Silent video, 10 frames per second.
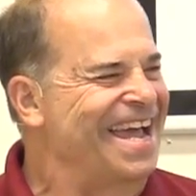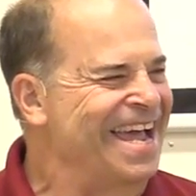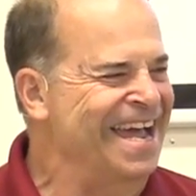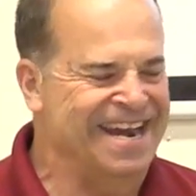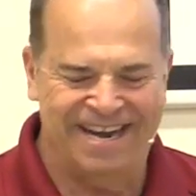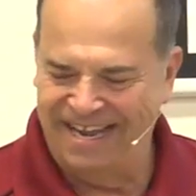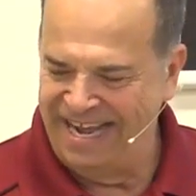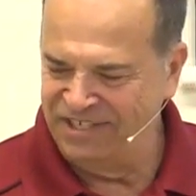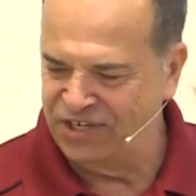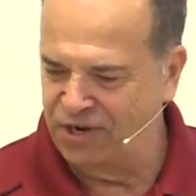And,
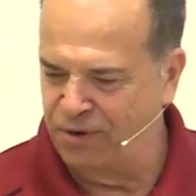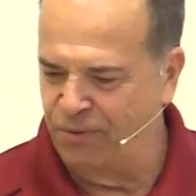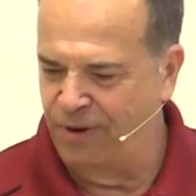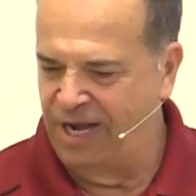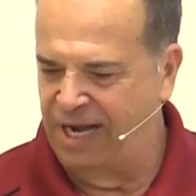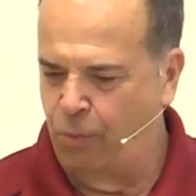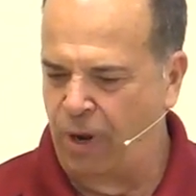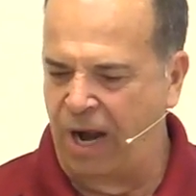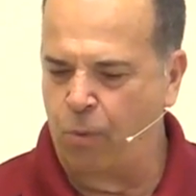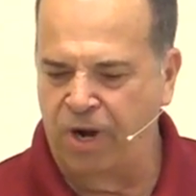and so, uh,
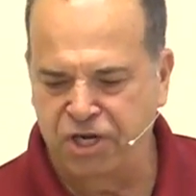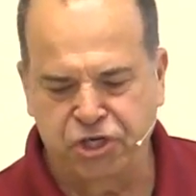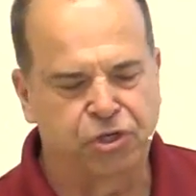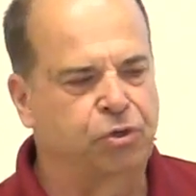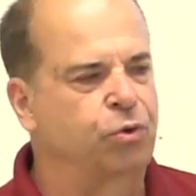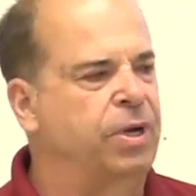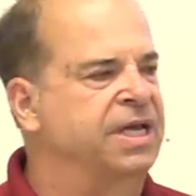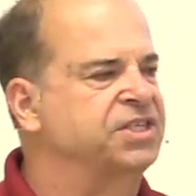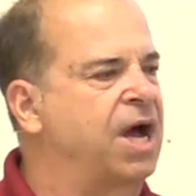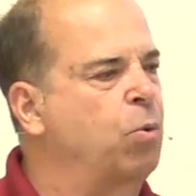what I want to do
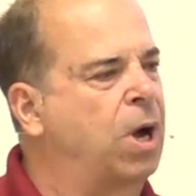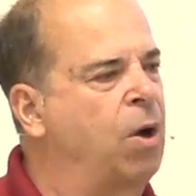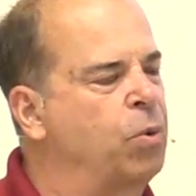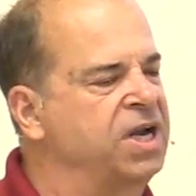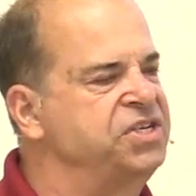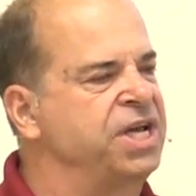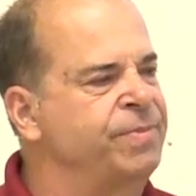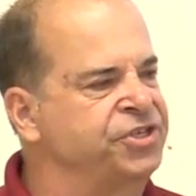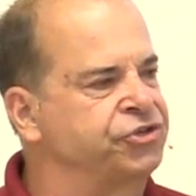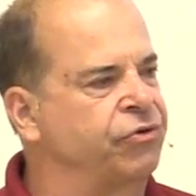is, I, I want to
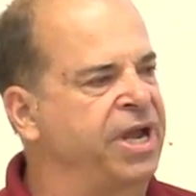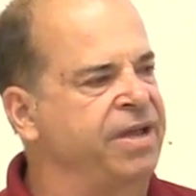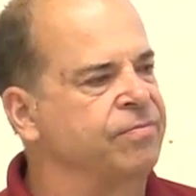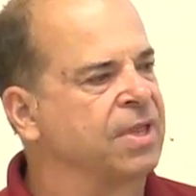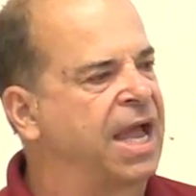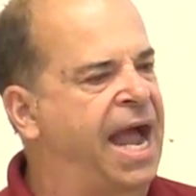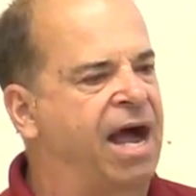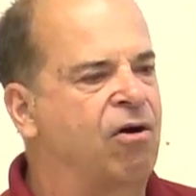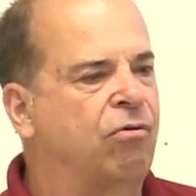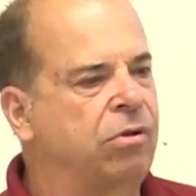demonstrate
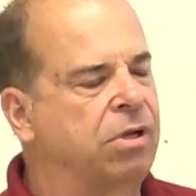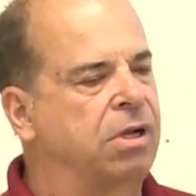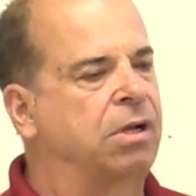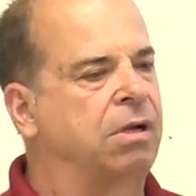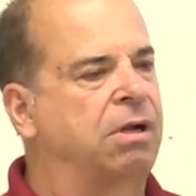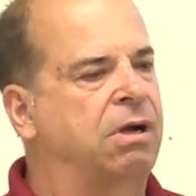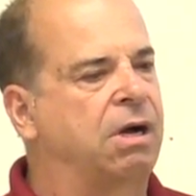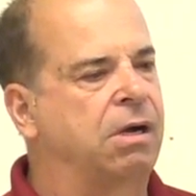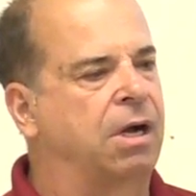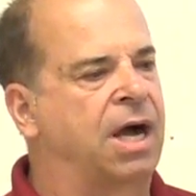how
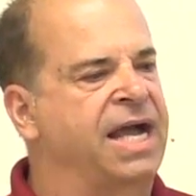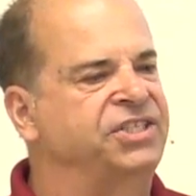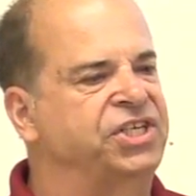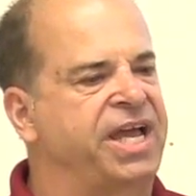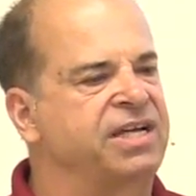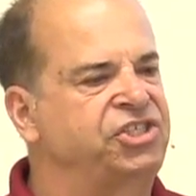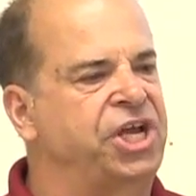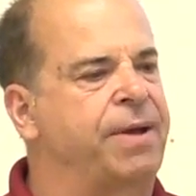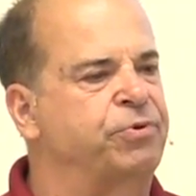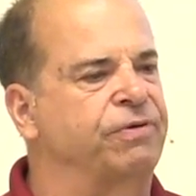Isaiah
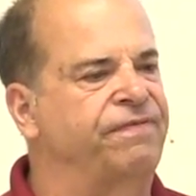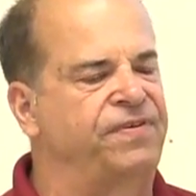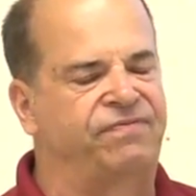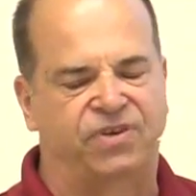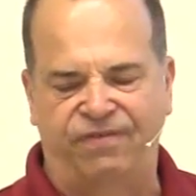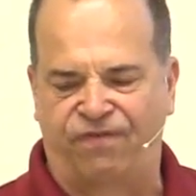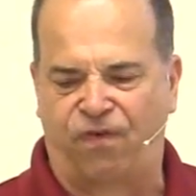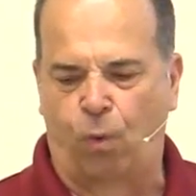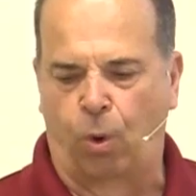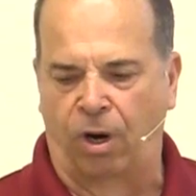chapter
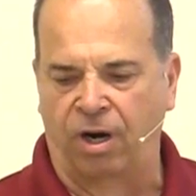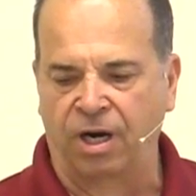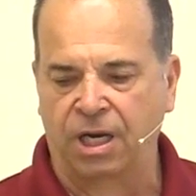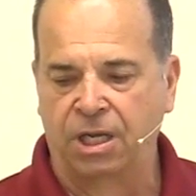54